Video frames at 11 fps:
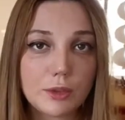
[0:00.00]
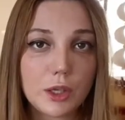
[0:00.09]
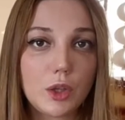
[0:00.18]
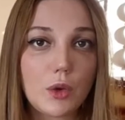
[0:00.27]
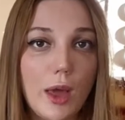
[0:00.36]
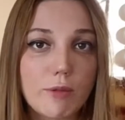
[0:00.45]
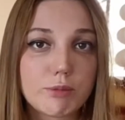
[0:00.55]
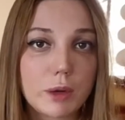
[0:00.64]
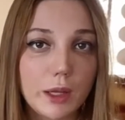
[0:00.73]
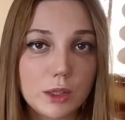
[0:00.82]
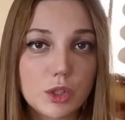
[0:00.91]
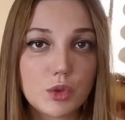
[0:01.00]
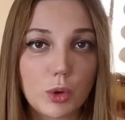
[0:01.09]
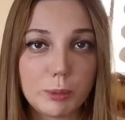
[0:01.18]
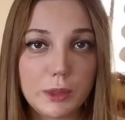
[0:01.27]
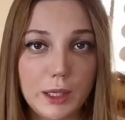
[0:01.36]
you have
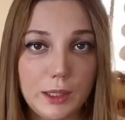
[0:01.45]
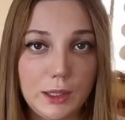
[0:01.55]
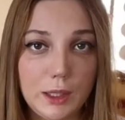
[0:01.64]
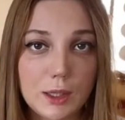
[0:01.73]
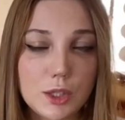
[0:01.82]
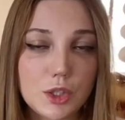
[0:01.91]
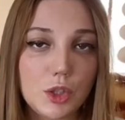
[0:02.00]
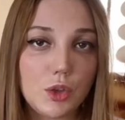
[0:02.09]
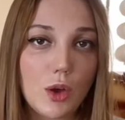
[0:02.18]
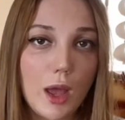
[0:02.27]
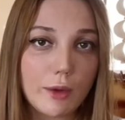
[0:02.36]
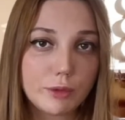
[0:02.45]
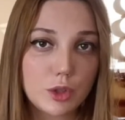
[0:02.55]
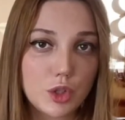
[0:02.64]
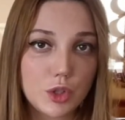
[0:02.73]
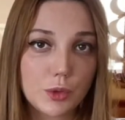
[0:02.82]
brainstormed ideas, you have to
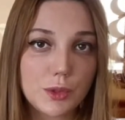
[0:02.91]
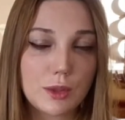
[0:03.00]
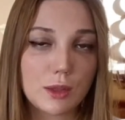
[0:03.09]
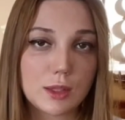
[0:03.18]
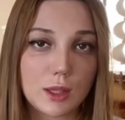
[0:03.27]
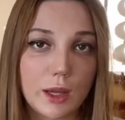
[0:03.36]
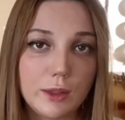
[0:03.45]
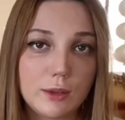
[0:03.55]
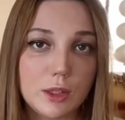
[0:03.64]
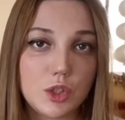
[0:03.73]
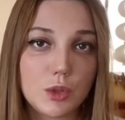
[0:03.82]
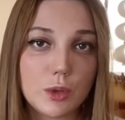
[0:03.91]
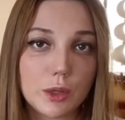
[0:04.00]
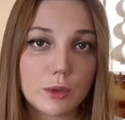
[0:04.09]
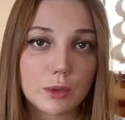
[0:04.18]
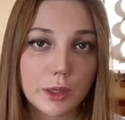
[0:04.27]
choose the side that you are
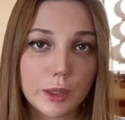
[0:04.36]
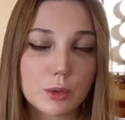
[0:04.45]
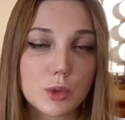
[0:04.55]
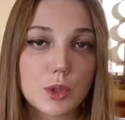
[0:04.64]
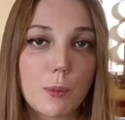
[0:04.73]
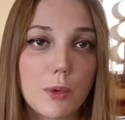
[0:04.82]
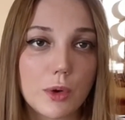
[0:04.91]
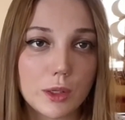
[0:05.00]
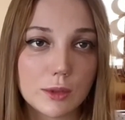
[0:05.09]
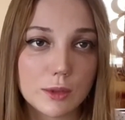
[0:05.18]
going to support.